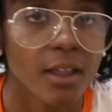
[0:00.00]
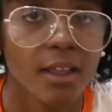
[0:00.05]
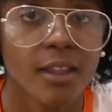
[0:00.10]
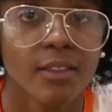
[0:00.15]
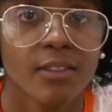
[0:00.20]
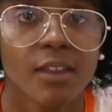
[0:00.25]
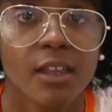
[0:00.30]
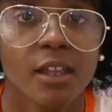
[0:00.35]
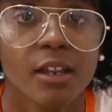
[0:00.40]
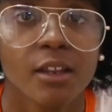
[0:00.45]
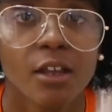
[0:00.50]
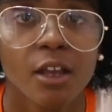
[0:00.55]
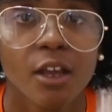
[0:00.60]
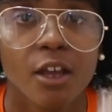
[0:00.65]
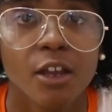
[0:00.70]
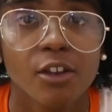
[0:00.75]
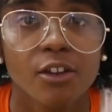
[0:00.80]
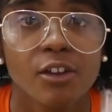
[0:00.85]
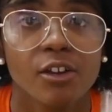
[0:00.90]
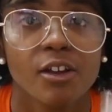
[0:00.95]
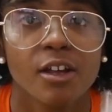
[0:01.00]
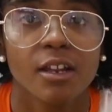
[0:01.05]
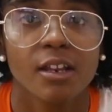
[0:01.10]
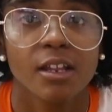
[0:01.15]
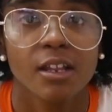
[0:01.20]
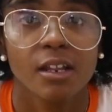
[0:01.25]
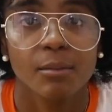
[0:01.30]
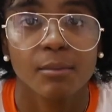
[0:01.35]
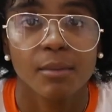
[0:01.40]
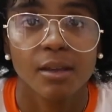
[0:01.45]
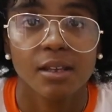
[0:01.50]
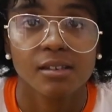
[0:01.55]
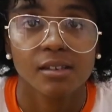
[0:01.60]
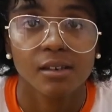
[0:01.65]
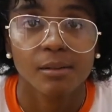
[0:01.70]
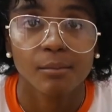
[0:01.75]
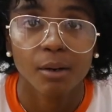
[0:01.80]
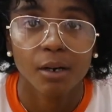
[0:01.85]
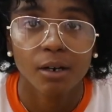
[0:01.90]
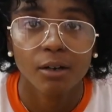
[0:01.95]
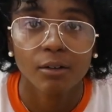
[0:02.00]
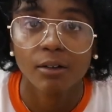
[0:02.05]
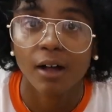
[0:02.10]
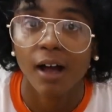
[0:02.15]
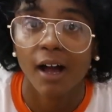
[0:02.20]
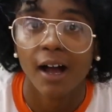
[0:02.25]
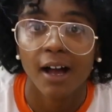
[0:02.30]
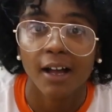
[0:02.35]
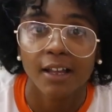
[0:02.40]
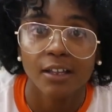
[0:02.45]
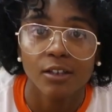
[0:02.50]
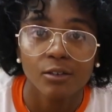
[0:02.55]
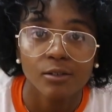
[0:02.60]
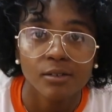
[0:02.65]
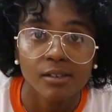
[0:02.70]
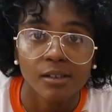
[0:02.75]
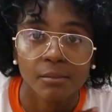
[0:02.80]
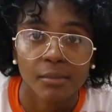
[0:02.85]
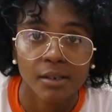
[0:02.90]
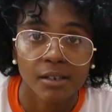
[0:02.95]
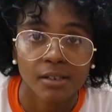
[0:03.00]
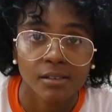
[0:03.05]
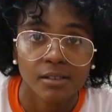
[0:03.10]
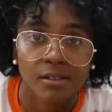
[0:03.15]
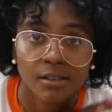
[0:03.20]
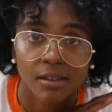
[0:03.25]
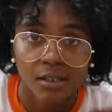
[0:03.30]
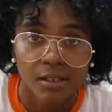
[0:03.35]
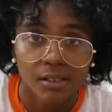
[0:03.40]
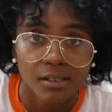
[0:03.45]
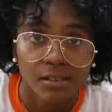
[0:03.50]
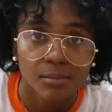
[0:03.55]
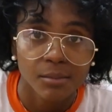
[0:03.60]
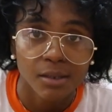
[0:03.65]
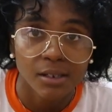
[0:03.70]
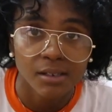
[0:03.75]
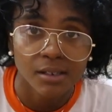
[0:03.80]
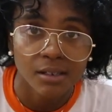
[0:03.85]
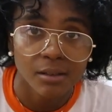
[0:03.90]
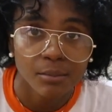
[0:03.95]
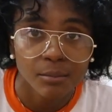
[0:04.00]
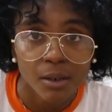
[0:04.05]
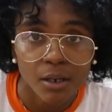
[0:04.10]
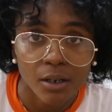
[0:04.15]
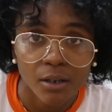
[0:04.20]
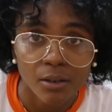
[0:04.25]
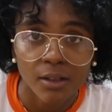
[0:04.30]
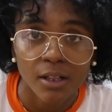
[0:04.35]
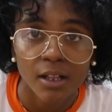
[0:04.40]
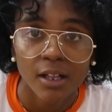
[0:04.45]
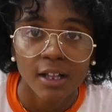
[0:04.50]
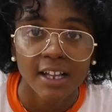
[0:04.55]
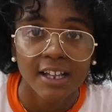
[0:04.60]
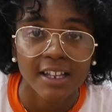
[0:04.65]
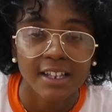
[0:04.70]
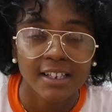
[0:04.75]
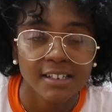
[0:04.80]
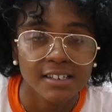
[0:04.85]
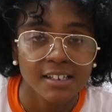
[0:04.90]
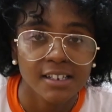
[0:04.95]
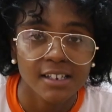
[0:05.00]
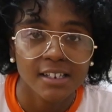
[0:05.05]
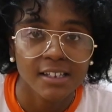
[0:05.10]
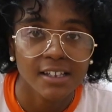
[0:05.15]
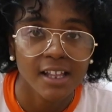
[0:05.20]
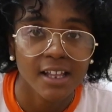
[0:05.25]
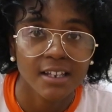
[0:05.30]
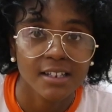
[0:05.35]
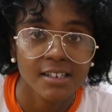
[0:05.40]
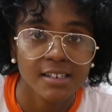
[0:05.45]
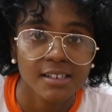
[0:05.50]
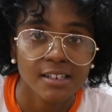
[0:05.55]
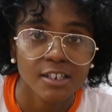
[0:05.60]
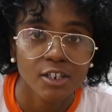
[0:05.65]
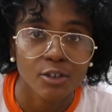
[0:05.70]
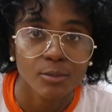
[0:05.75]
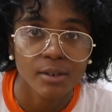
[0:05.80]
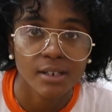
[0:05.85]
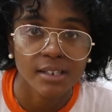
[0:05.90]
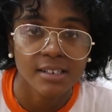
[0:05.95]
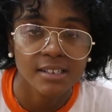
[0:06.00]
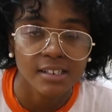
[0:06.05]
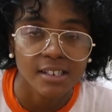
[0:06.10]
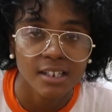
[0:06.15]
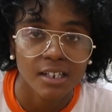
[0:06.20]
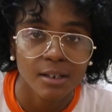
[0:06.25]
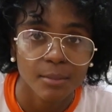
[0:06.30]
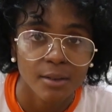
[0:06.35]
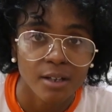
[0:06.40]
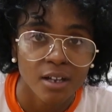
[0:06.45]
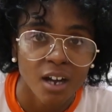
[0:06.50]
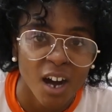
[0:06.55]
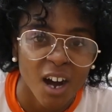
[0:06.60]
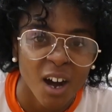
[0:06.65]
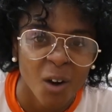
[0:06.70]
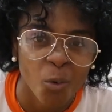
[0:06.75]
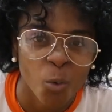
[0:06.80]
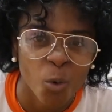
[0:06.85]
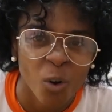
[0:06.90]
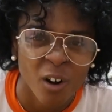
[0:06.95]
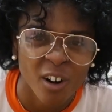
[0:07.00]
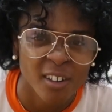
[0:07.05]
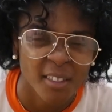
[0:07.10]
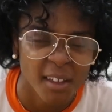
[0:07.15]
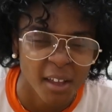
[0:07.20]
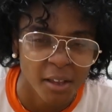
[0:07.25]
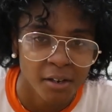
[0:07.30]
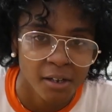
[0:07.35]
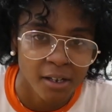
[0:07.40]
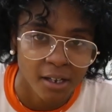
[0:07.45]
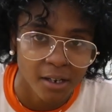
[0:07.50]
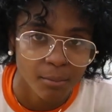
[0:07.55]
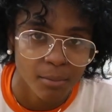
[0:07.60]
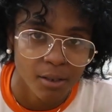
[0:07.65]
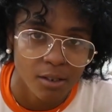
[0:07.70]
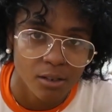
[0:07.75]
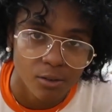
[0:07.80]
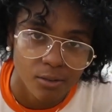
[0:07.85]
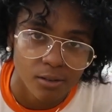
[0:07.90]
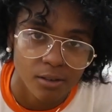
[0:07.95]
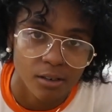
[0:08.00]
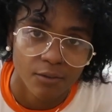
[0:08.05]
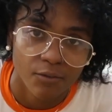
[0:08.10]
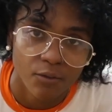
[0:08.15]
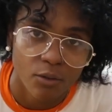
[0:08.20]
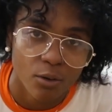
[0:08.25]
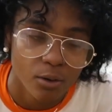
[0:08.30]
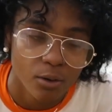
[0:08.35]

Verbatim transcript: and then you're gonna need a mixing bowl i use a mix this mixing bowl it's good that it's still because it's gonna be hot water that you're gonna be using of